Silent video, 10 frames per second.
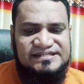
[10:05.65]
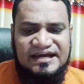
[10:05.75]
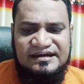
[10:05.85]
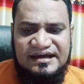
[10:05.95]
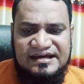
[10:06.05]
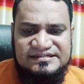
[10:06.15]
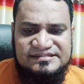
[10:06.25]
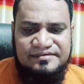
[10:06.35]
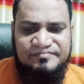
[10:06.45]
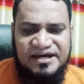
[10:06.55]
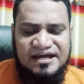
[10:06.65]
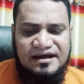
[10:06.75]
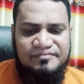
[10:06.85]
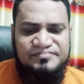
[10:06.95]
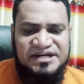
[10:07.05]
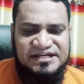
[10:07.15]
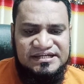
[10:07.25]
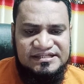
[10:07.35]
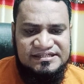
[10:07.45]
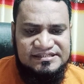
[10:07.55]
and as the my
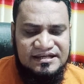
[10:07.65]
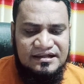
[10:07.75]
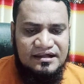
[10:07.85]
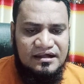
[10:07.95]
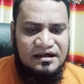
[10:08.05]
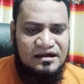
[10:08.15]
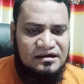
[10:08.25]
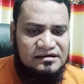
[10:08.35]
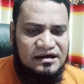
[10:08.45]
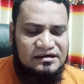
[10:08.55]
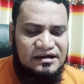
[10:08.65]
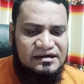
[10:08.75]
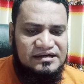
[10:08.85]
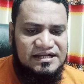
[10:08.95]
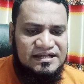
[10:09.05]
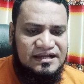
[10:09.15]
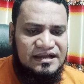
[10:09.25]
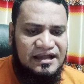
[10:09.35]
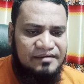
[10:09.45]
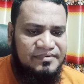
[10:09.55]
updating this data entry
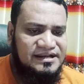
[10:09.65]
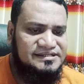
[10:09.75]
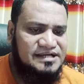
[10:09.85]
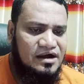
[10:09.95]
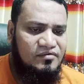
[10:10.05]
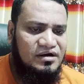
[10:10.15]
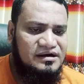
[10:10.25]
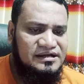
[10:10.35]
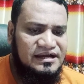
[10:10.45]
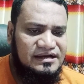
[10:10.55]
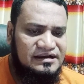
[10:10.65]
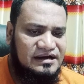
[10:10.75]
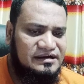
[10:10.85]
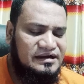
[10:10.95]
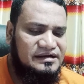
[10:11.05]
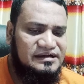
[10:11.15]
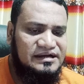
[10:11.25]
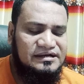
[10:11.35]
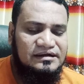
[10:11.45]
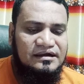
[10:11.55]
average hourly and data entry
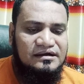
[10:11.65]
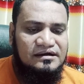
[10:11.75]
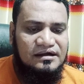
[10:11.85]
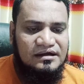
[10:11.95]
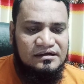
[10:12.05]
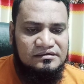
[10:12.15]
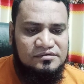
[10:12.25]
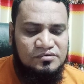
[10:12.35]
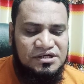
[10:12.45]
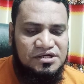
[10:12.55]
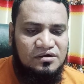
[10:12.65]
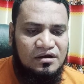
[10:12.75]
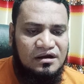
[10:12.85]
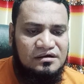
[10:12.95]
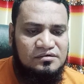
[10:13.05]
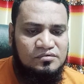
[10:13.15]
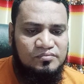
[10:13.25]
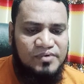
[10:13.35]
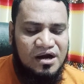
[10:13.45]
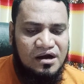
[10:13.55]
rate $20 to
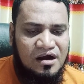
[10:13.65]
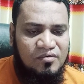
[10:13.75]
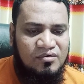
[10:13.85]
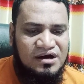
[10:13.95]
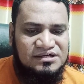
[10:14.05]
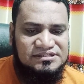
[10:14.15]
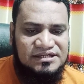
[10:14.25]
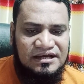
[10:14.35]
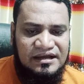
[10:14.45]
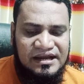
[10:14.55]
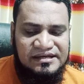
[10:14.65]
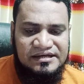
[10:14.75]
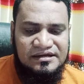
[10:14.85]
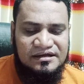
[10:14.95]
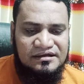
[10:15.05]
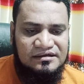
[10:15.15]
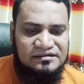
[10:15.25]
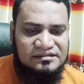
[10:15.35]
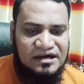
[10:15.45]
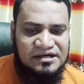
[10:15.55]
per hours 80
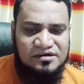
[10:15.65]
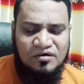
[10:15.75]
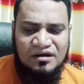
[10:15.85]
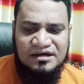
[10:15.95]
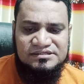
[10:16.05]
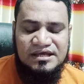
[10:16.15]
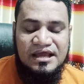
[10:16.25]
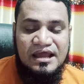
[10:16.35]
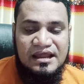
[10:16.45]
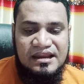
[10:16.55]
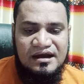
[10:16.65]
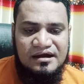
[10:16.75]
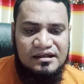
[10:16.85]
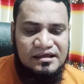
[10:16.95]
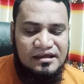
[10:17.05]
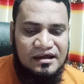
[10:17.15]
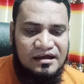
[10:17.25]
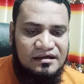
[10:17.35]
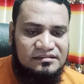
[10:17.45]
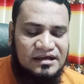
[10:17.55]
$30 yearly
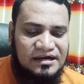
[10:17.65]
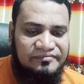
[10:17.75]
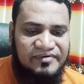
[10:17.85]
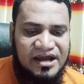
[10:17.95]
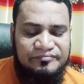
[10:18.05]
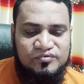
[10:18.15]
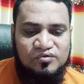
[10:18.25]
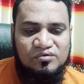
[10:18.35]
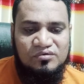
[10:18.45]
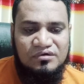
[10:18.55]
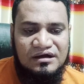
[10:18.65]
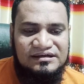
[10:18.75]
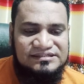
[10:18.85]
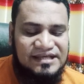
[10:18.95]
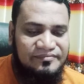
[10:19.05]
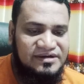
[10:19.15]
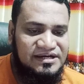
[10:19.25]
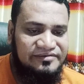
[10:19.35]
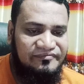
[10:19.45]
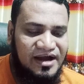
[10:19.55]
35 to
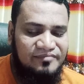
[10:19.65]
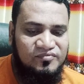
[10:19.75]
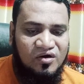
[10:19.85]
$75